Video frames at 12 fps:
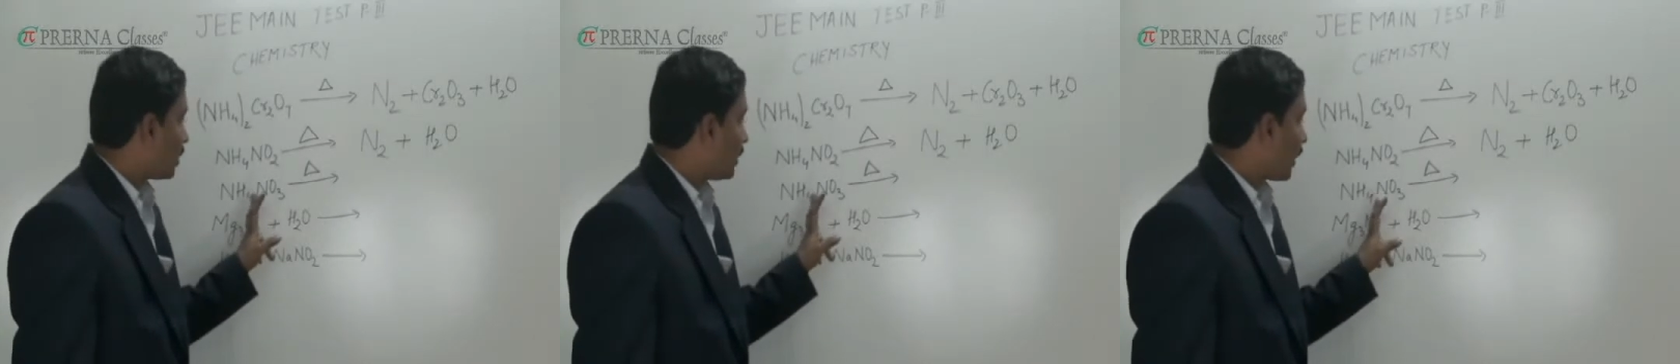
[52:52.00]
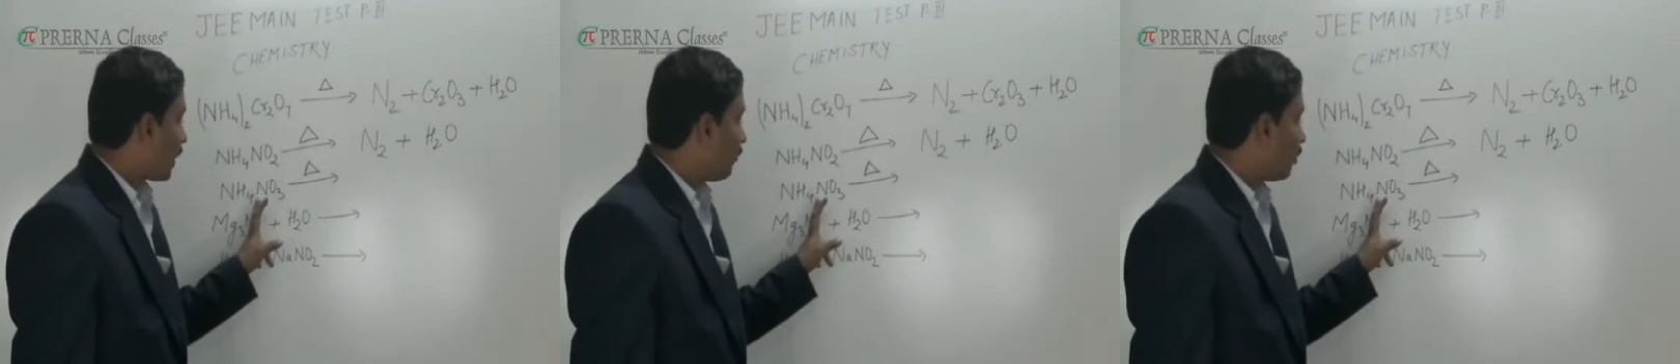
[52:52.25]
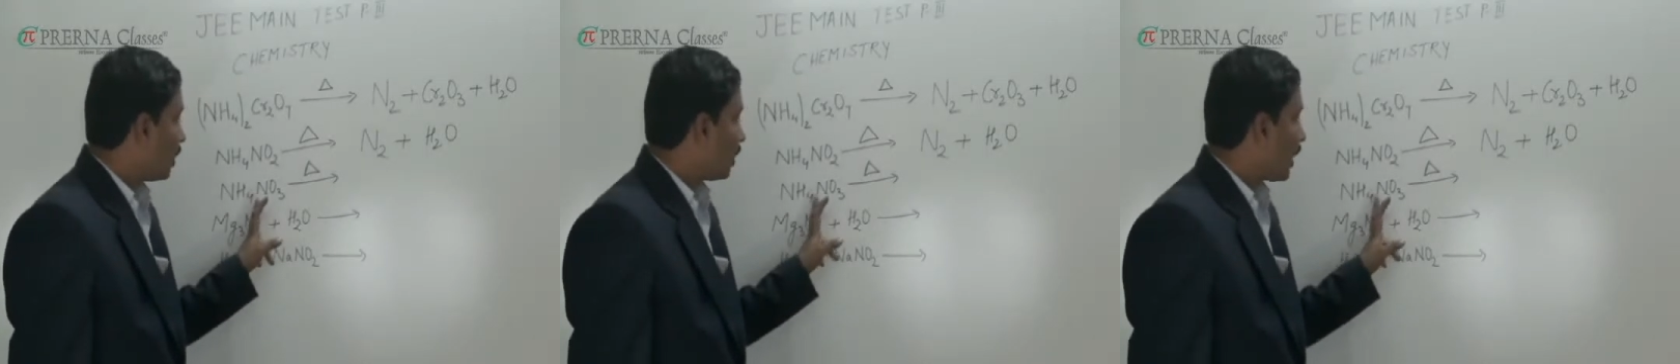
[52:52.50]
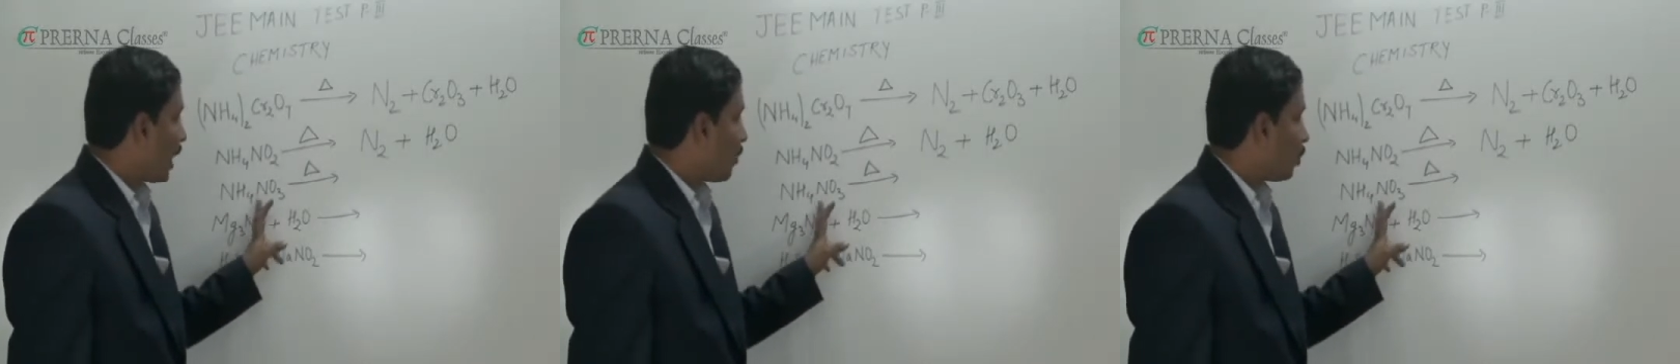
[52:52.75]
Second
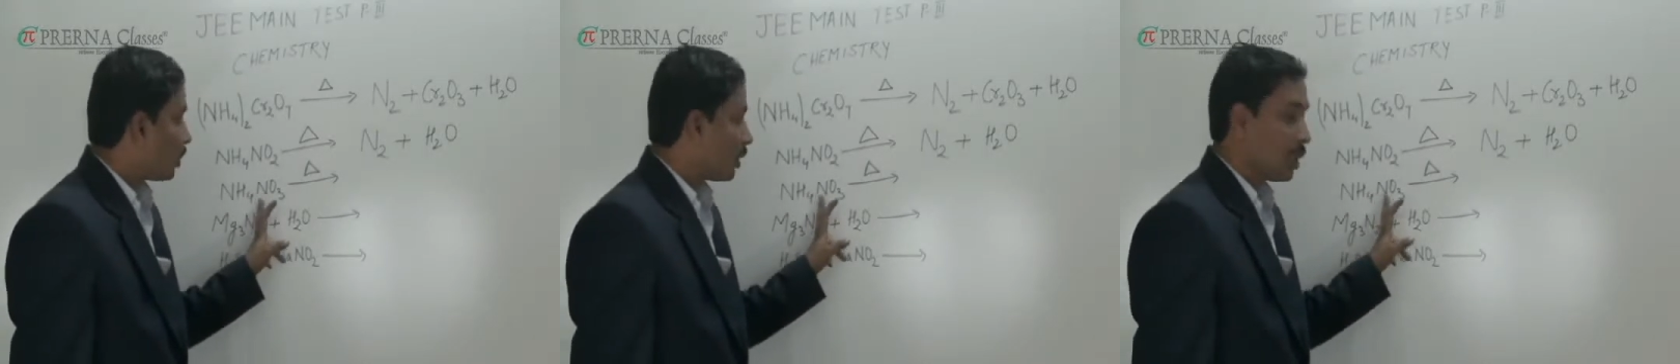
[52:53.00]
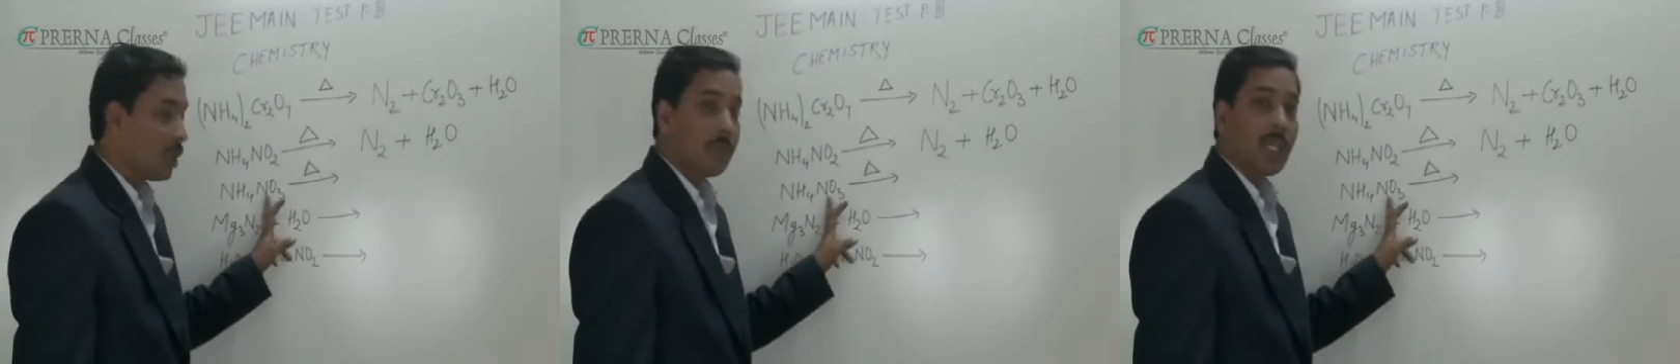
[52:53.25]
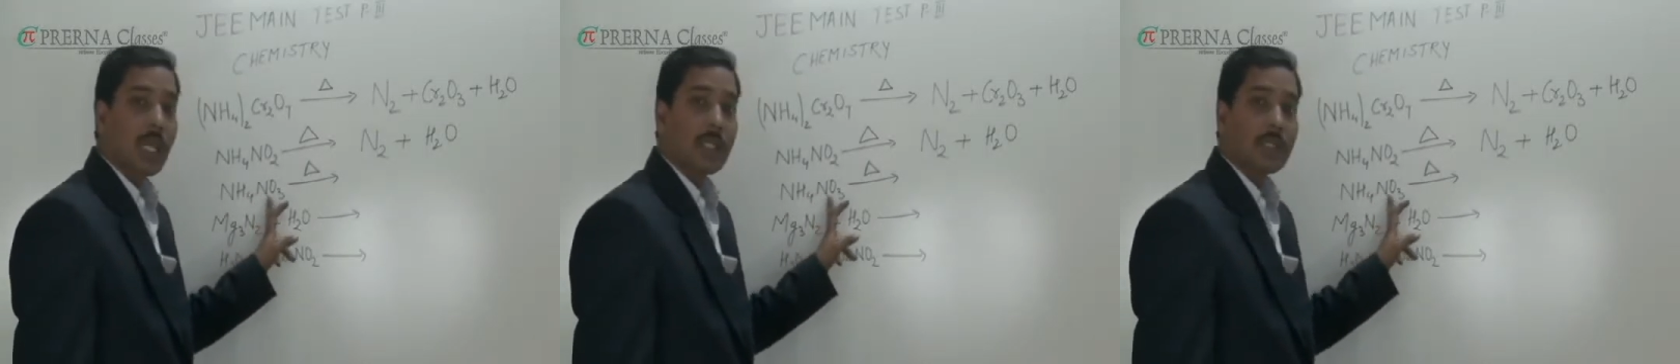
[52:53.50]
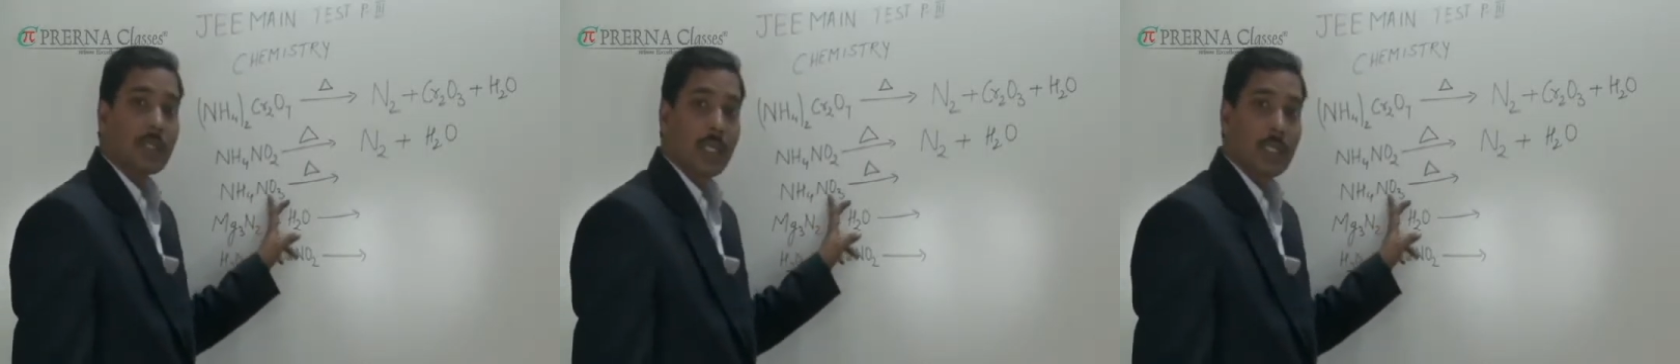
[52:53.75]
one, ammonium
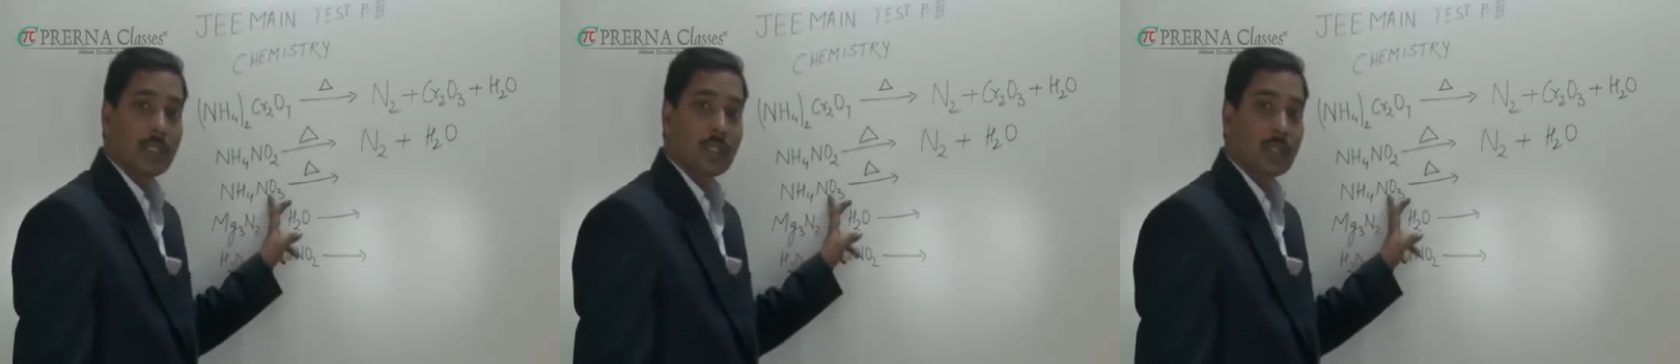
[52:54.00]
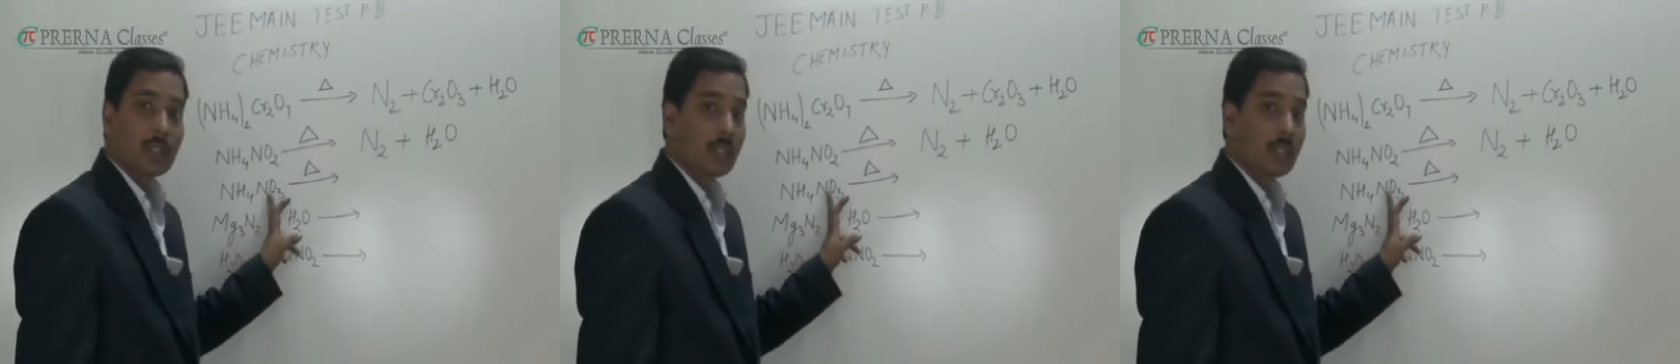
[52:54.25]
nitrate.